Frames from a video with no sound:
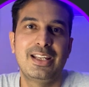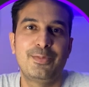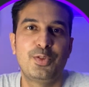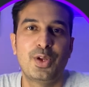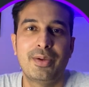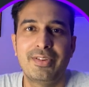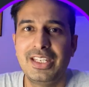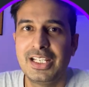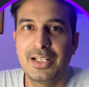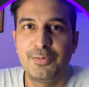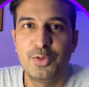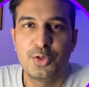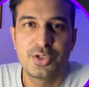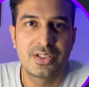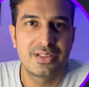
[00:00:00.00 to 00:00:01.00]
if you have any
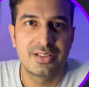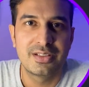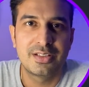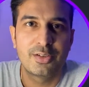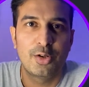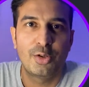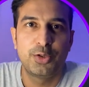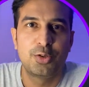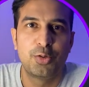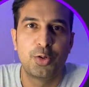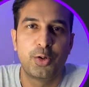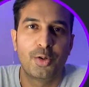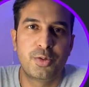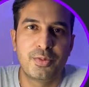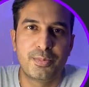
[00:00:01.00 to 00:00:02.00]
confusion, you
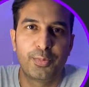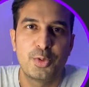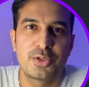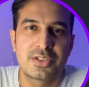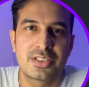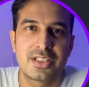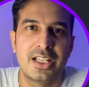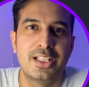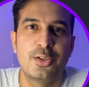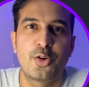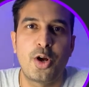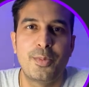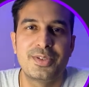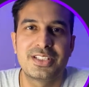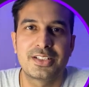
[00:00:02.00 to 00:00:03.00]
know, post in the
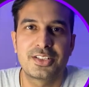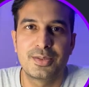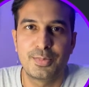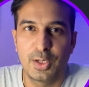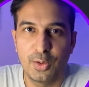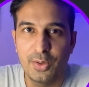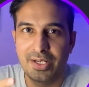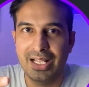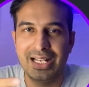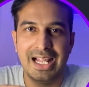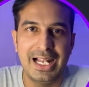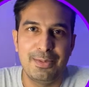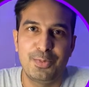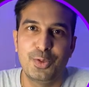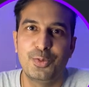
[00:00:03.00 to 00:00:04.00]
comment section below and I'll
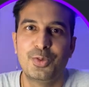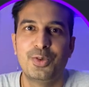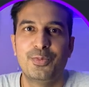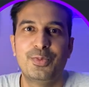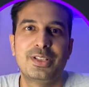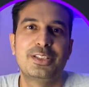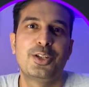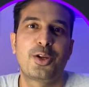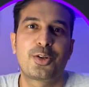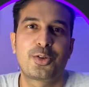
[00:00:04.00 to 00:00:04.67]
help you with your